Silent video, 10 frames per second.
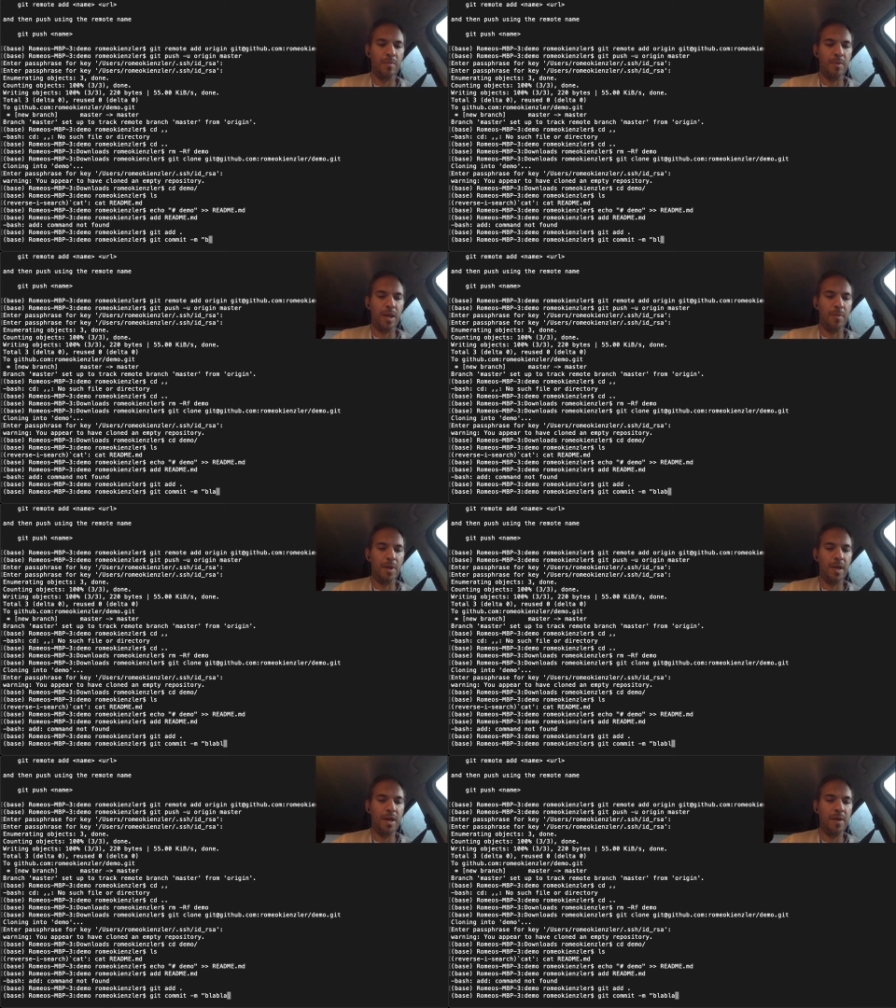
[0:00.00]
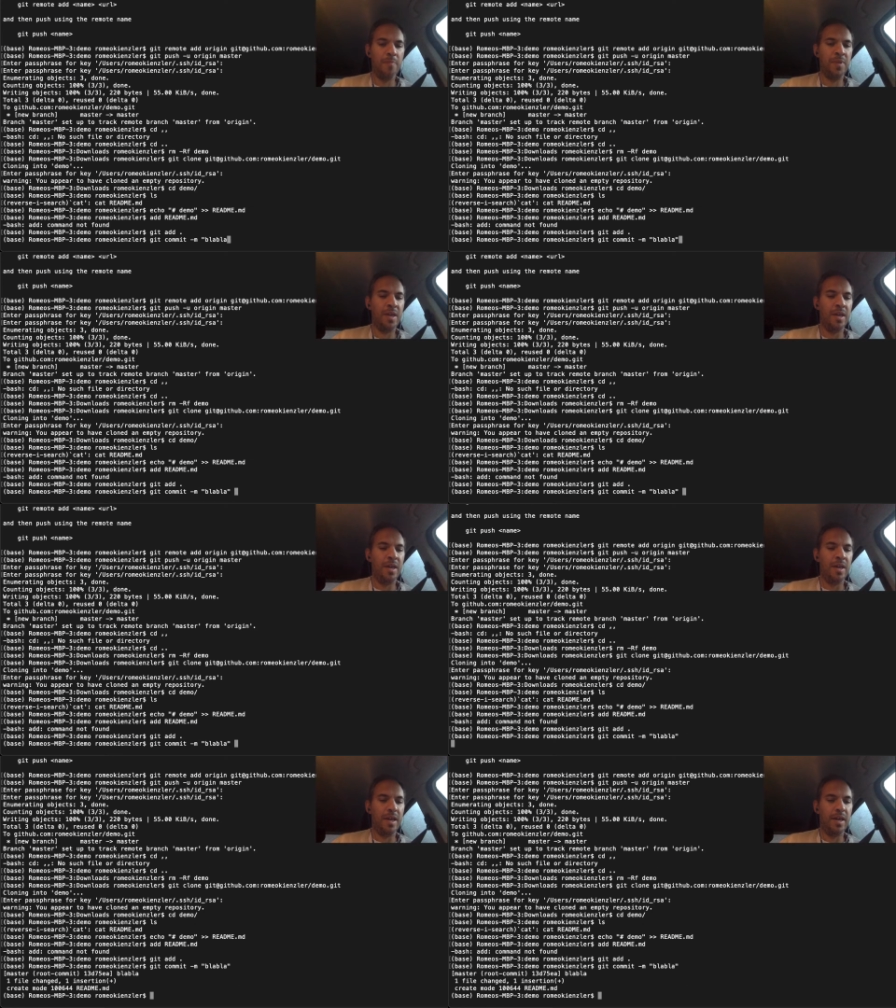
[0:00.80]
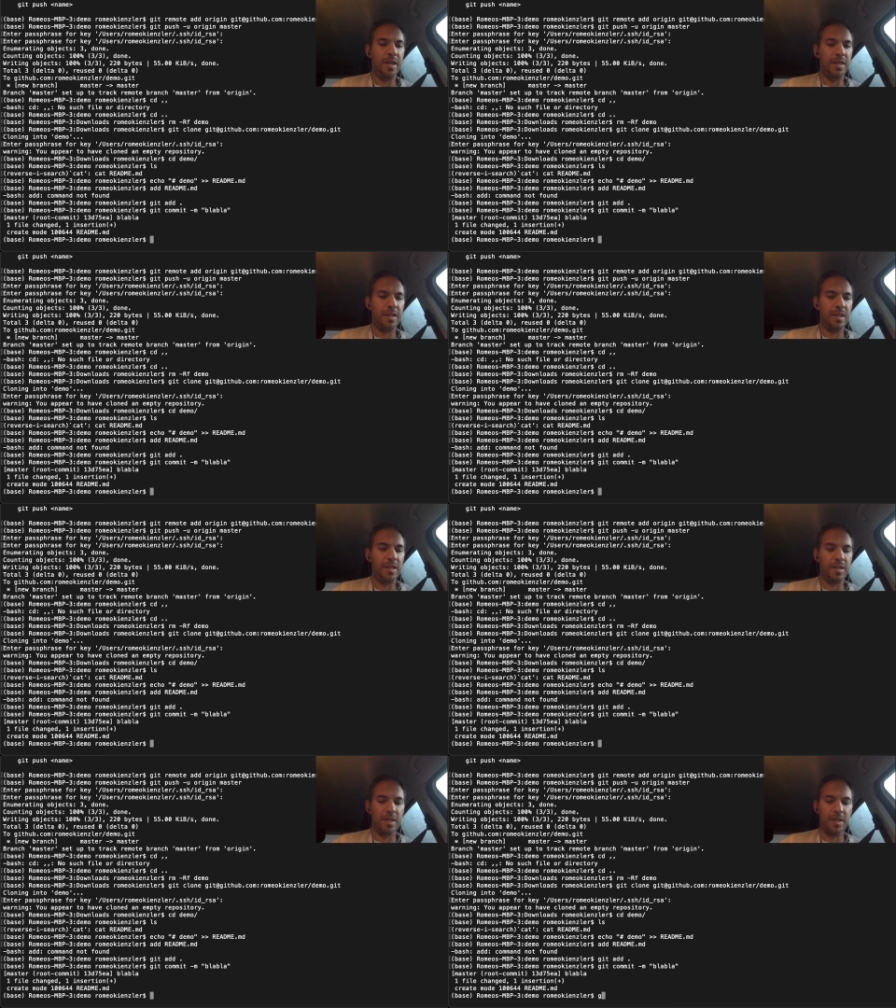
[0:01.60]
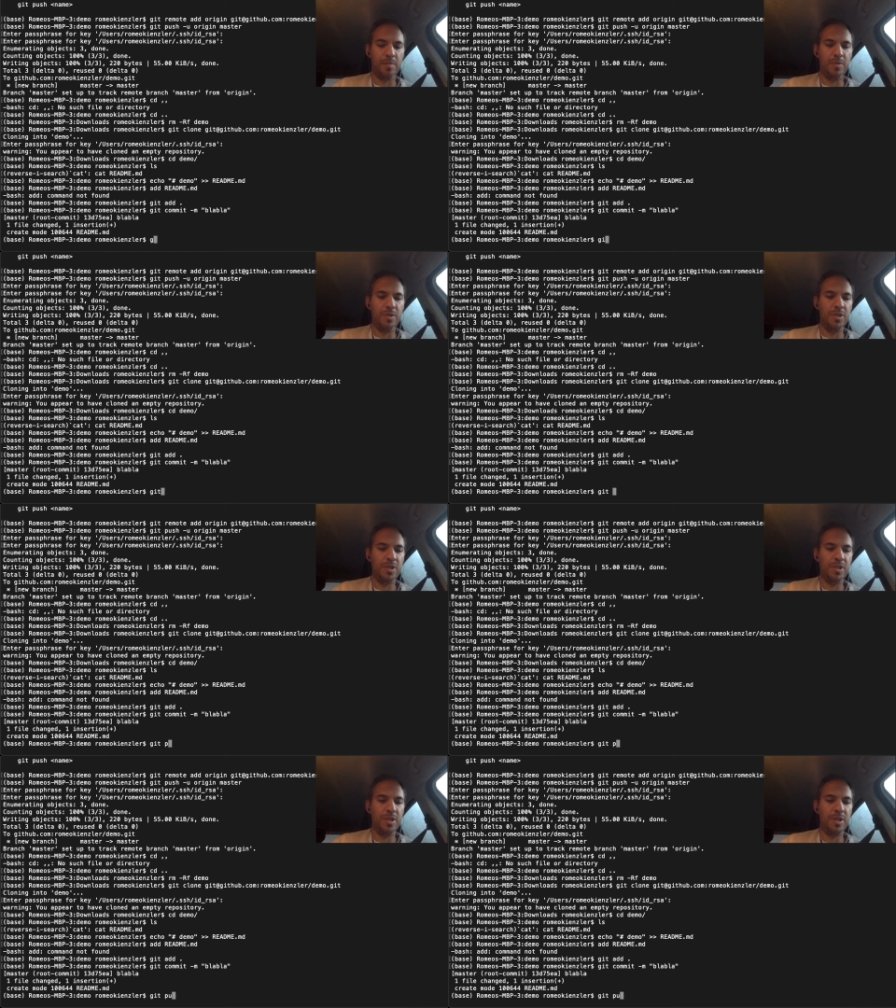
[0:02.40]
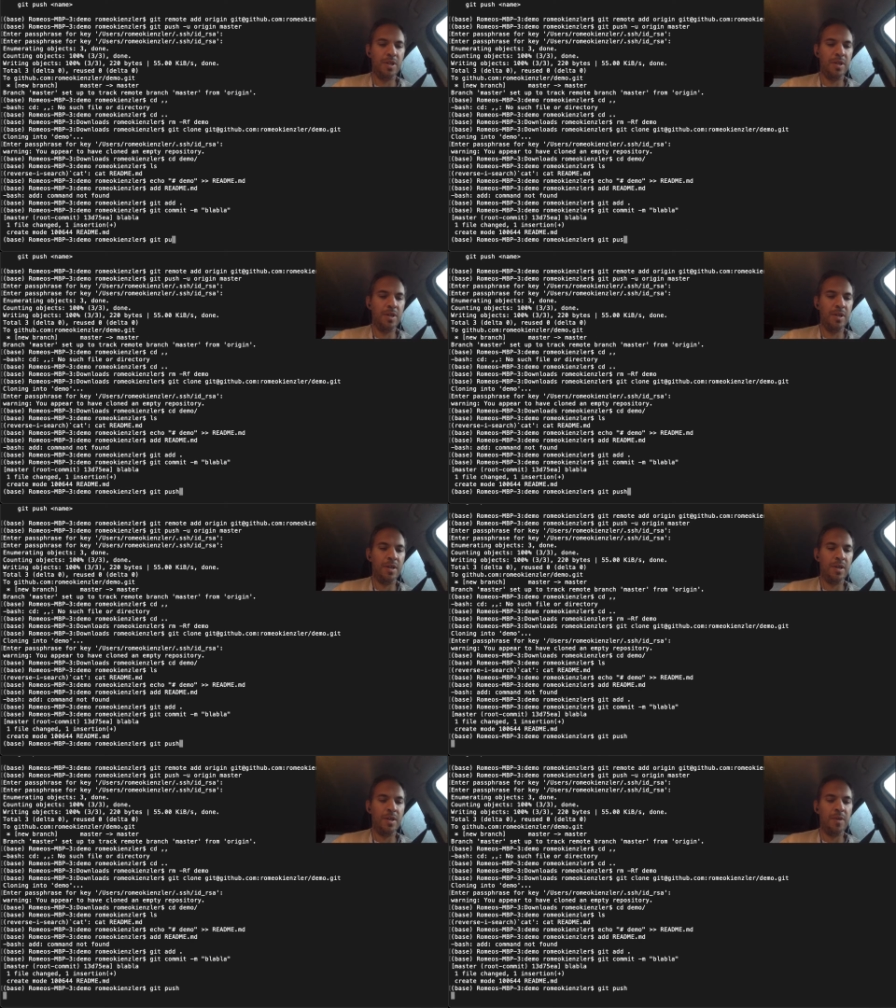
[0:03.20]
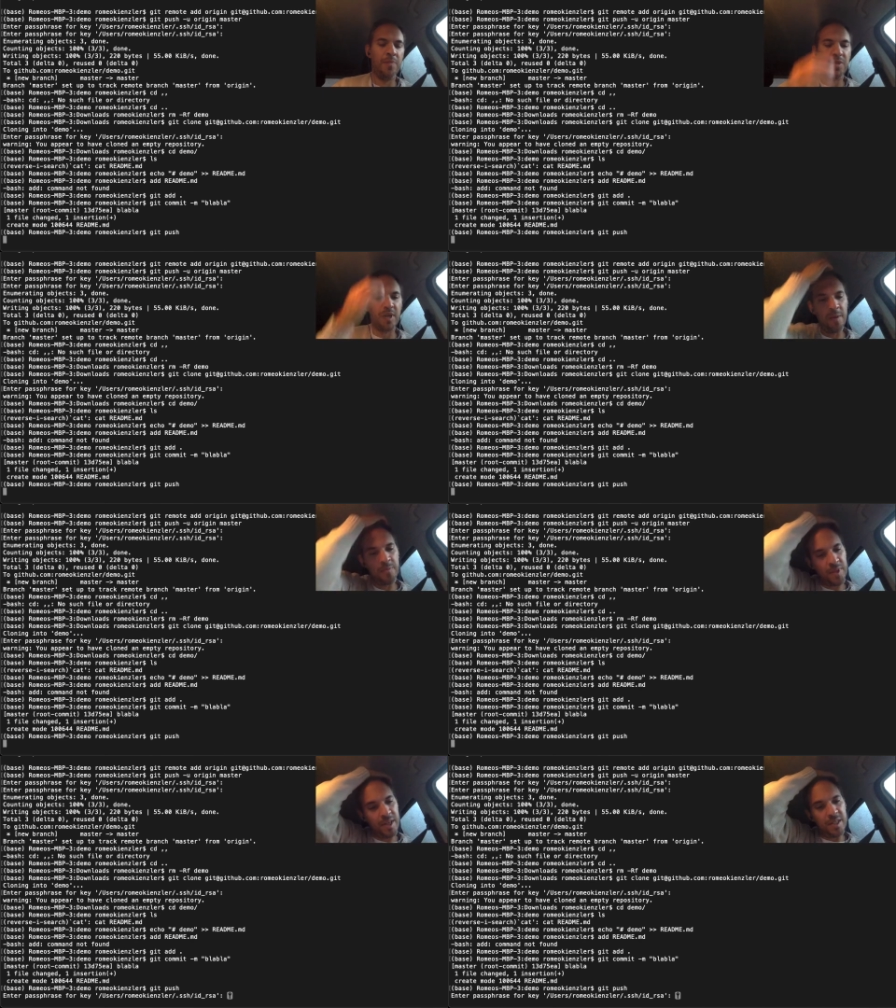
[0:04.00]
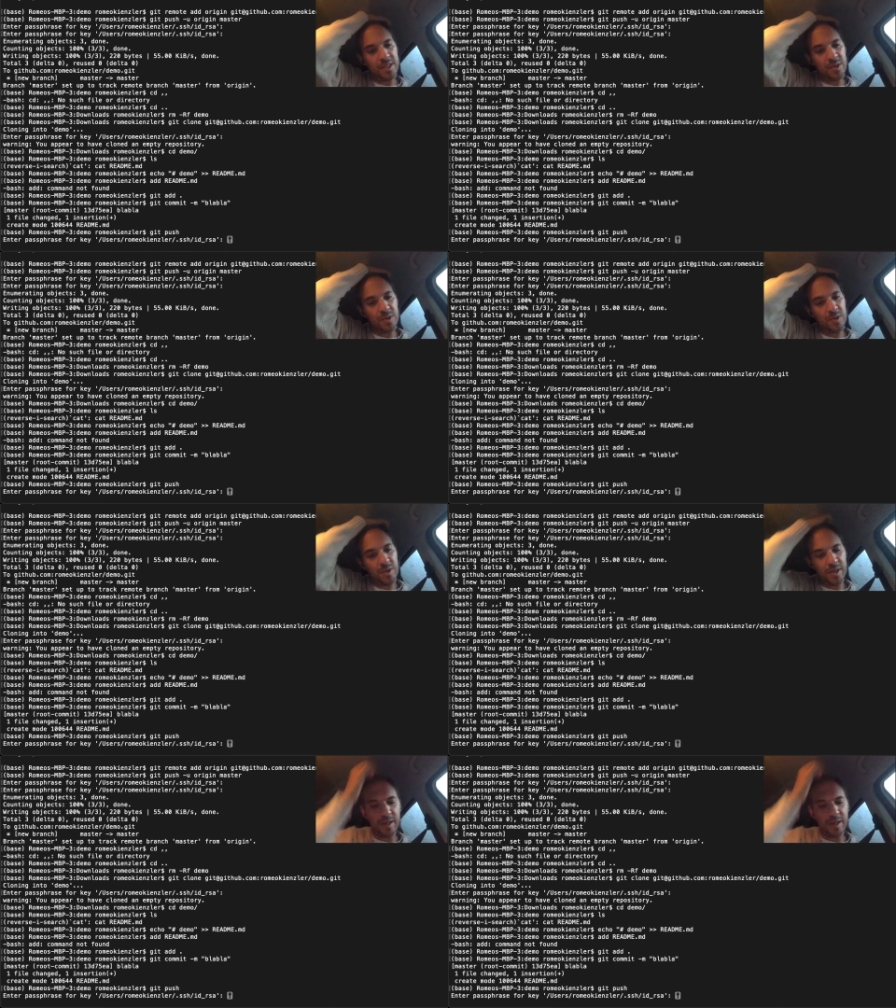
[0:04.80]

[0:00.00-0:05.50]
blah blah and then git push okay so